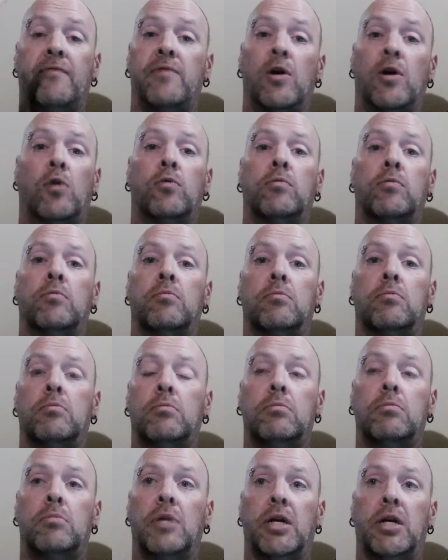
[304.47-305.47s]

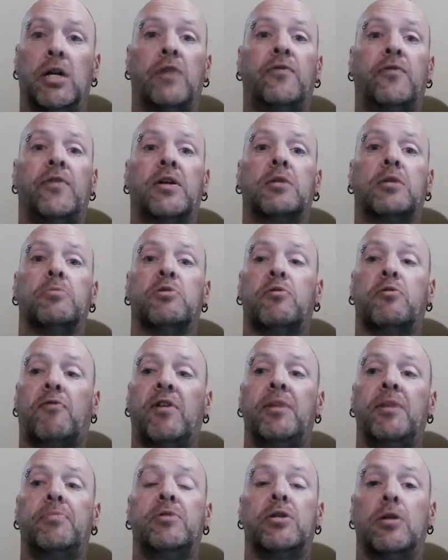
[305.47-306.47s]
known enough victims of
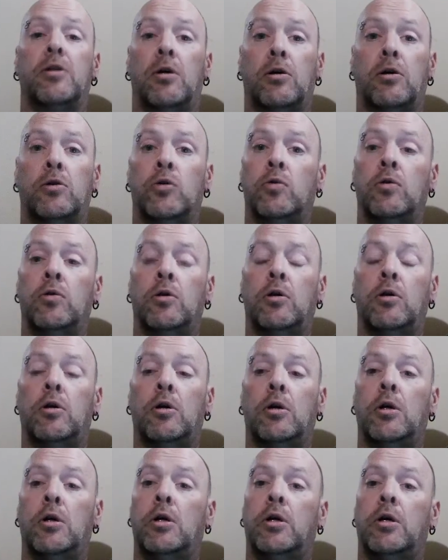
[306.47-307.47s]
rape to know
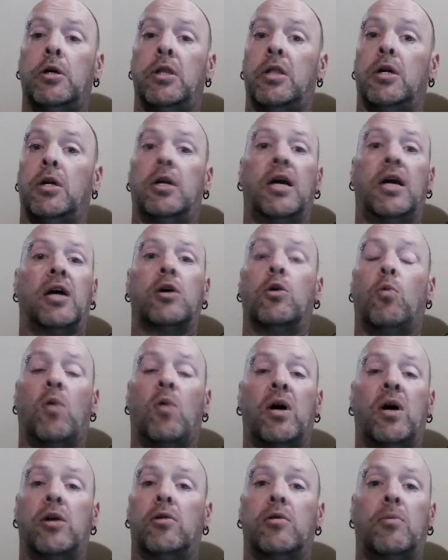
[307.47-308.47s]
they're not going to
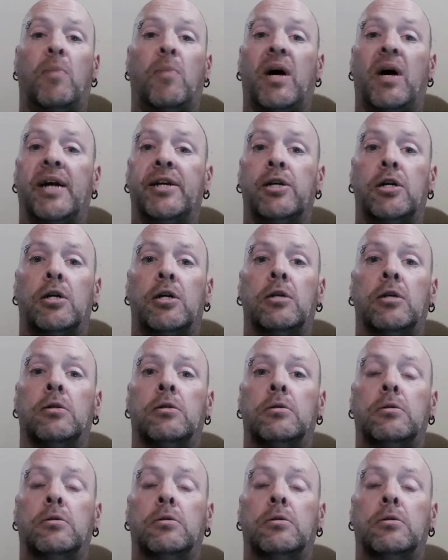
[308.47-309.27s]
want a reminder